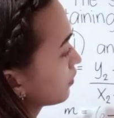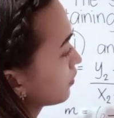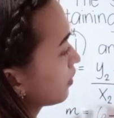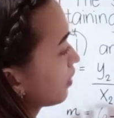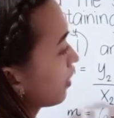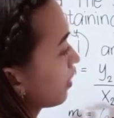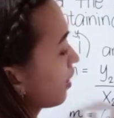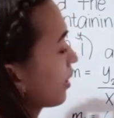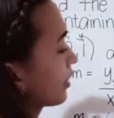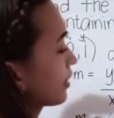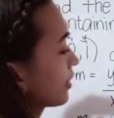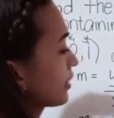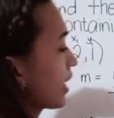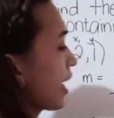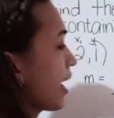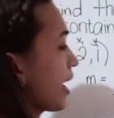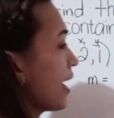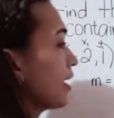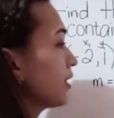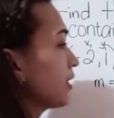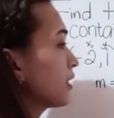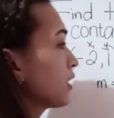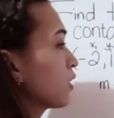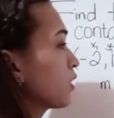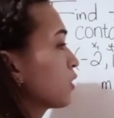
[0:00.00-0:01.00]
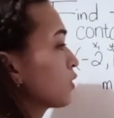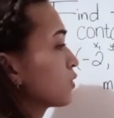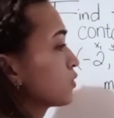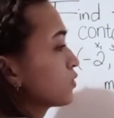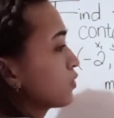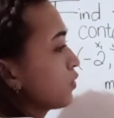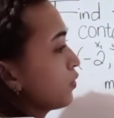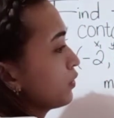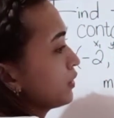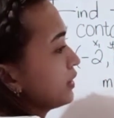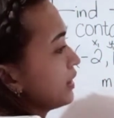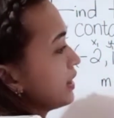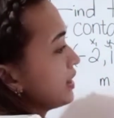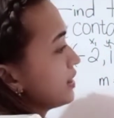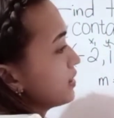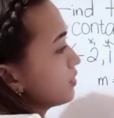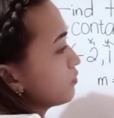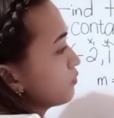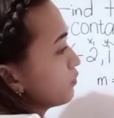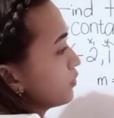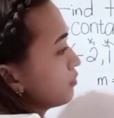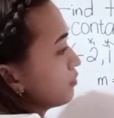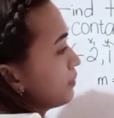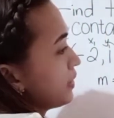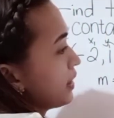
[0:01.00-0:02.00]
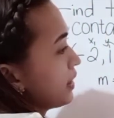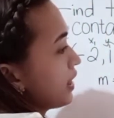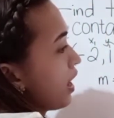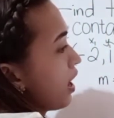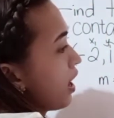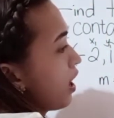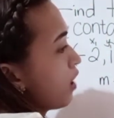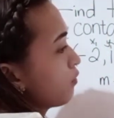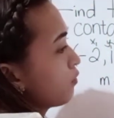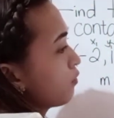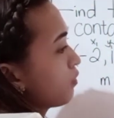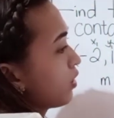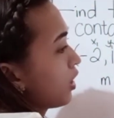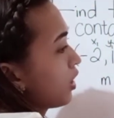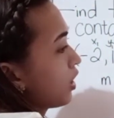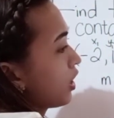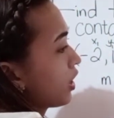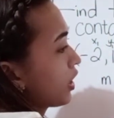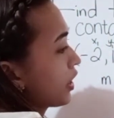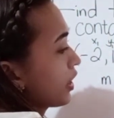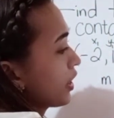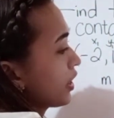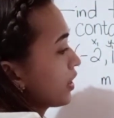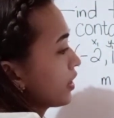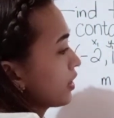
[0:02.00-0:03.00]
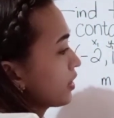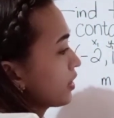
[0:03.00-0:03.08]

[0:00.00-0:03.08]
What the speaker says: Alright, so this would be our